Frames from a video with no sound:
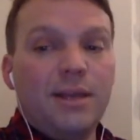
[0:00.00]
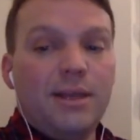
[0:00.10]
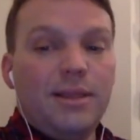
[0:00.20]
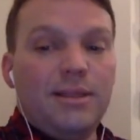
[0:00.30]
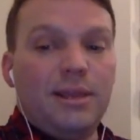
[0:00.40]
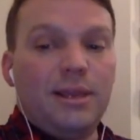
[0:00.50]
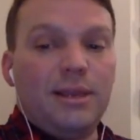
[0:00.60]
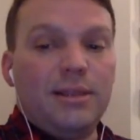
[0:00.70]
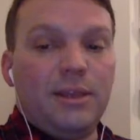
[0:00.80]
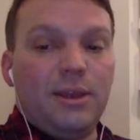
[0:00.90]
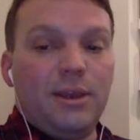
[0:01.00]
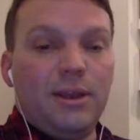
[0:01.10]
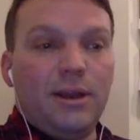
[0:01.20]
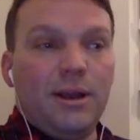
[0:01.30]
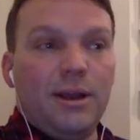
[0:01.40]
the
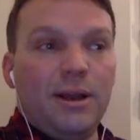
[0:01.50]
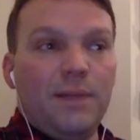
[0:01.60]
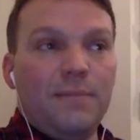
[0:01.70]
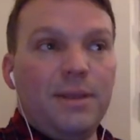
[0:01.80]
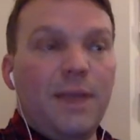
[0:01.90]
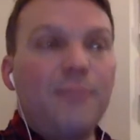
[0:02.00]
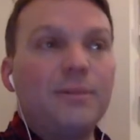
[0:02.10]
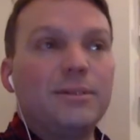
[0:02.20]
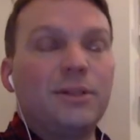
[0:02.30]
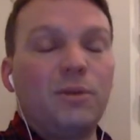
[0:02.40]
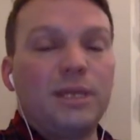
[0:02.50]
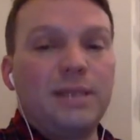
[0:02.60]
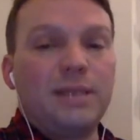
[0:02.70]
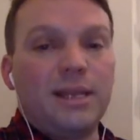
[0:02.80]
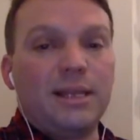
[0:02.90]
governments that are really
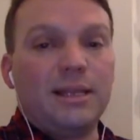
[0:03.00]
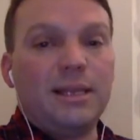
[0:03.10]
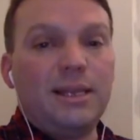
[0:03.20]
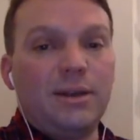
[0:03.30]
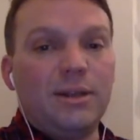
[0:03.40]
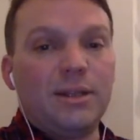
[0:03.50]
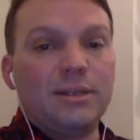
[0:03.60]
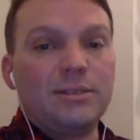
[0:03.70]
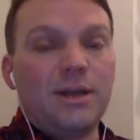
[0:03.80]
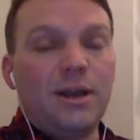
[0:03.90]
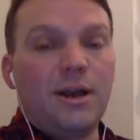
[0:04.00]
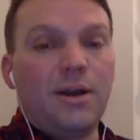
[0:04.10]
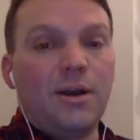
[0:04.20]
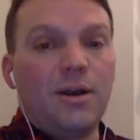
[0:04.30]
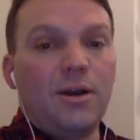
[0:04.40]
taking a lead on this
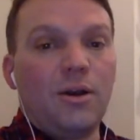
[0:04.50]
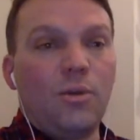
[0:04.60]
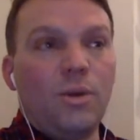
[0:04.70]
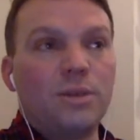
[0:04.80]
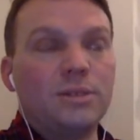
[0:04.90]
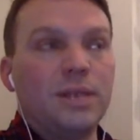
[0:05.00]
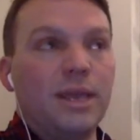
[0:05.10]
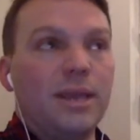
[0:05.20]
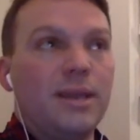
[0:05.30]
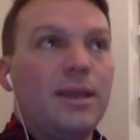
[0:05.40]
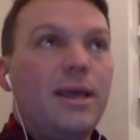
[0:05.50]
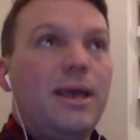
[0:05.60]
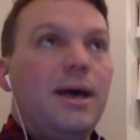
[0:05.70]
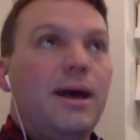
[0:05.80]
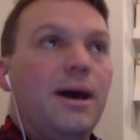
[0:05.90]
are ones like
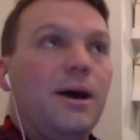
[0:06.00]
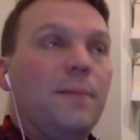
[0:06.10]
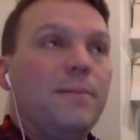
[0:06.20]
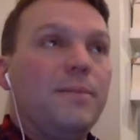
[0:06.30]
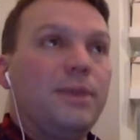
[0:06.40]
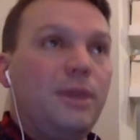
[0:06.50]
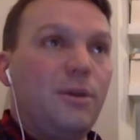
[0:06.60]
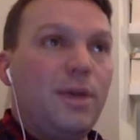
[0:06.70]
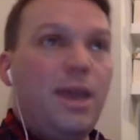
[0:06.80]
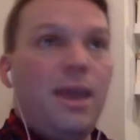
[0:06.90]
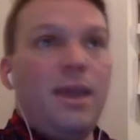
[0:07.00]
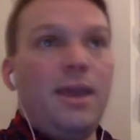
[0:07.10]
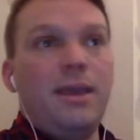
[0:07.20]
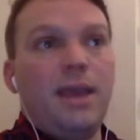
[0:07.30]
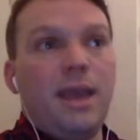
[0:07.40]
the UK,
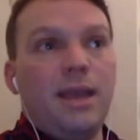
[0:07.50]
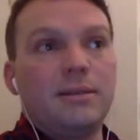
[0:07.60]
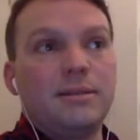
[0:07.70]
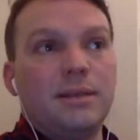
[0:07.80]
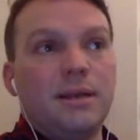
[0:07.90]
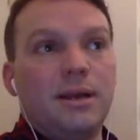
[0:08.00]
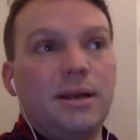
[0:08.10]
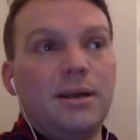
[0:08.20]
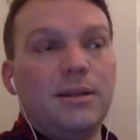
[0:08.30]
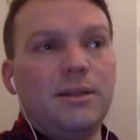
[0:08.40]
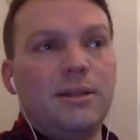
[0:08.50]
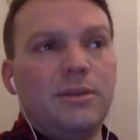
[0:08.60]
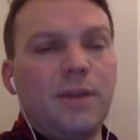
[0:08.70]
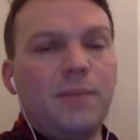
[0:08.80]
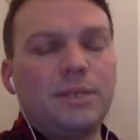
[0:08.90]
and the
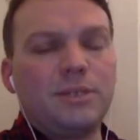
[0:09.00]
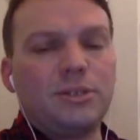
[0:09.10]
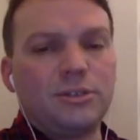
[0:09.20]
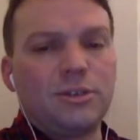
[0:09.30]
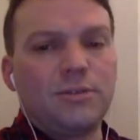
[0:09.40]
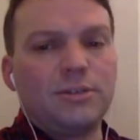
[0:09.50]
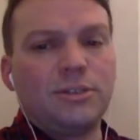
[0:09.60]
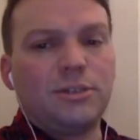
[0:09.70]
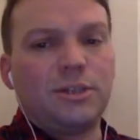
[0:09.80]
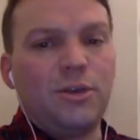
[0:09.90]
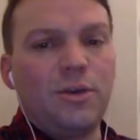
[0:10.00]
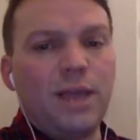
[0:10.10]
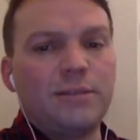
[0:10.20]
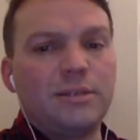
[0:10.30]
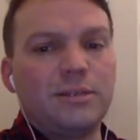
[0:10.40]
government digital services in the UK
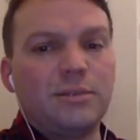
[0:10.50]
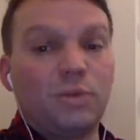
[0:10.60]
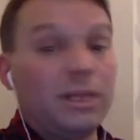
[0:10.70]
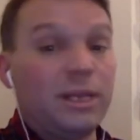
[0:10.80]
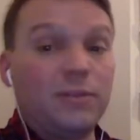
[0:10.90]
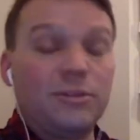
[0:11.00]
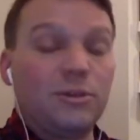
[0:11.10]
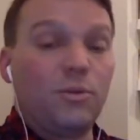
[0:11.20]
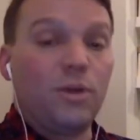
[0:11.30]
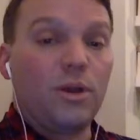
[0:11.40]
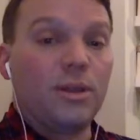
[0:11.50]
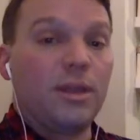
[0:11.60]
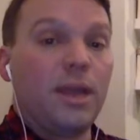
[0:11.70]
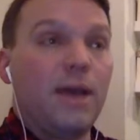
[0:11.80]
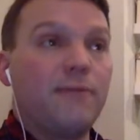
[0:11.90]
has done some really interesting work, and
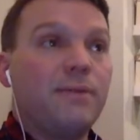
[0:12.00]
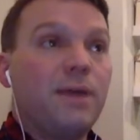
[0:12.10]
they have